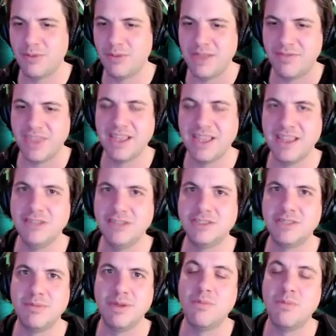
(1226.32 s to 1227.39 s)
of thinking that
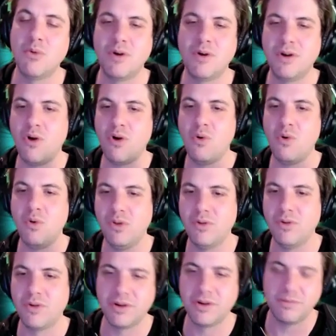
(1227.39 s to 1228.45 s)
used to be more whole
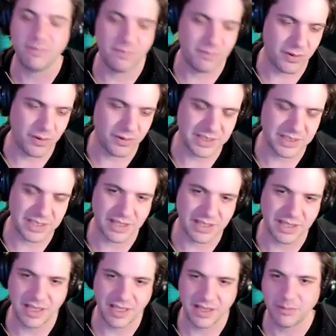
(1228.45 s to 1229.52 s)
or
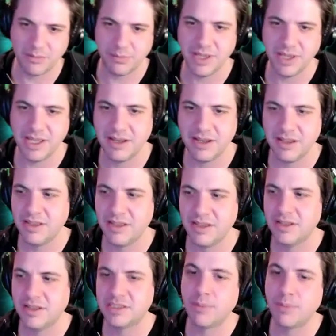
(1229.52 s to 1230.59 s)
holistically complete.
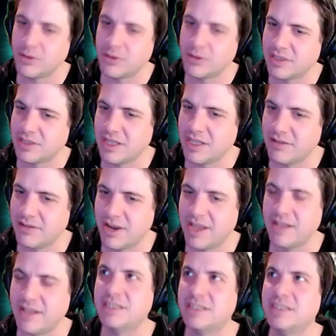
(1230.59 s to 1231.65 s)
Supposedly,
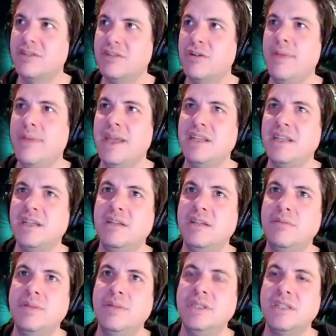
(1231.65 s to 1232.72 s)
right? This is the romantic
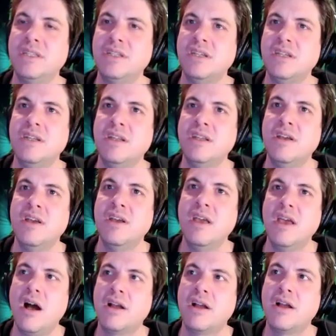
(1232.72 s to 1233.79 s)
position
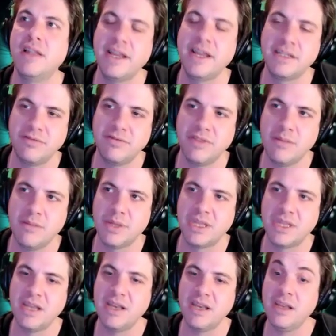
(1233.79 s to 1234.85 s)
collectively, but
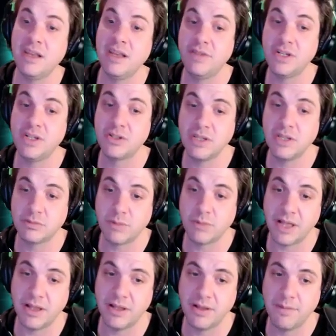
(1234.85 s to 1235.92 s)
then individually as
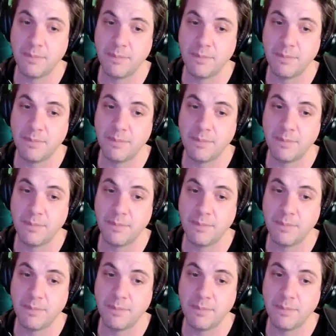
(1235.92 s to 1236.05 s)
well,